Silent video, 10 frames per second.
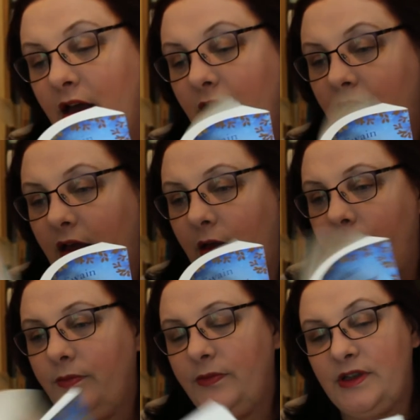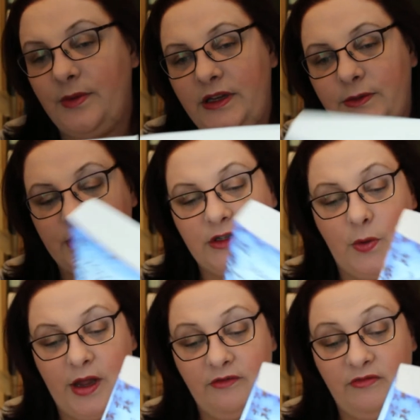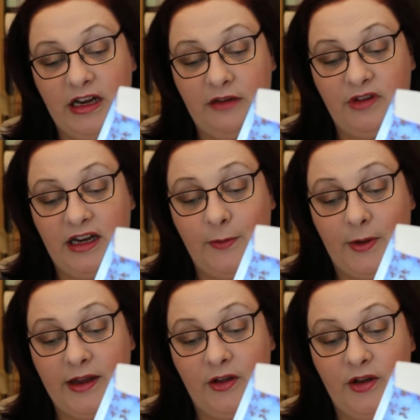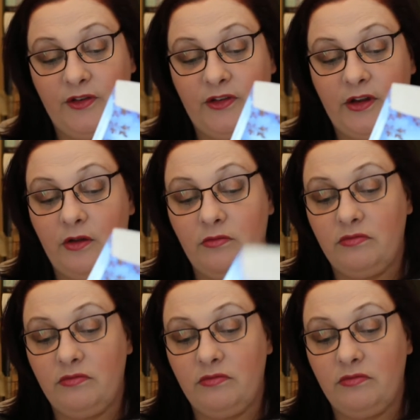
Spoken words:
Some of these ones are quite really quite good, so